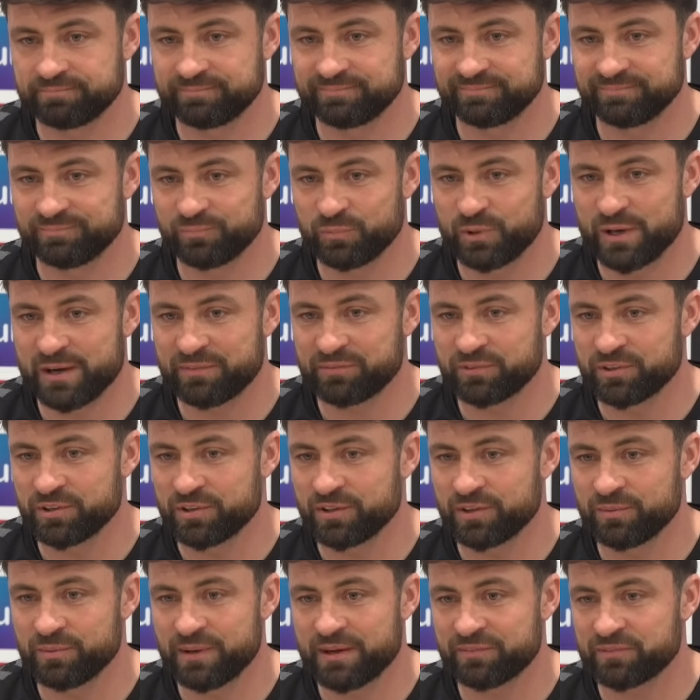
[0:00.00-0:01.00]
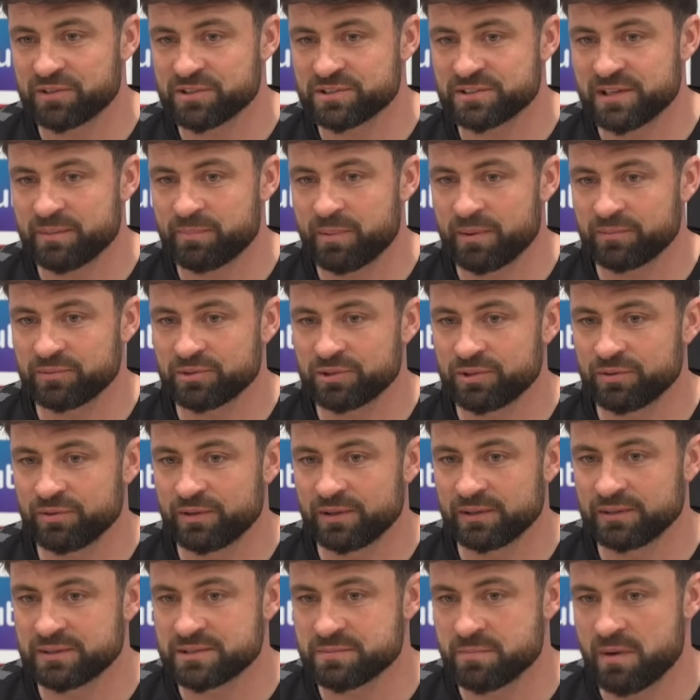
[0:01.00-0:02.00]
we have to step up to do
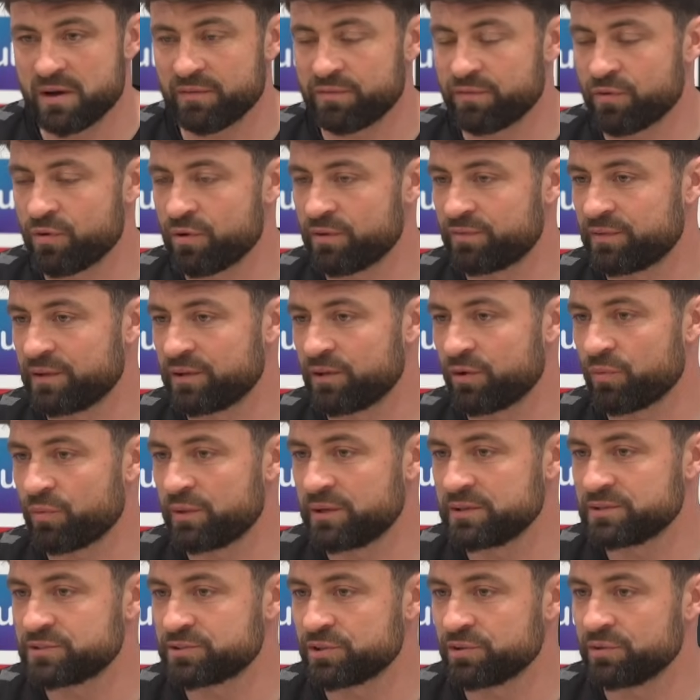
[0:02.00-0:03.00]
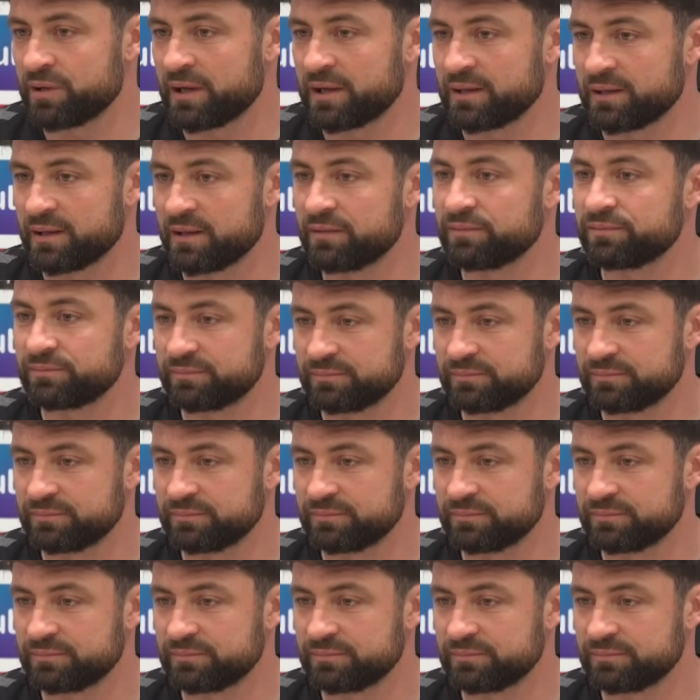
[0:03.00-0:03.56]
it. It's my fault if they're not willing to do that enough.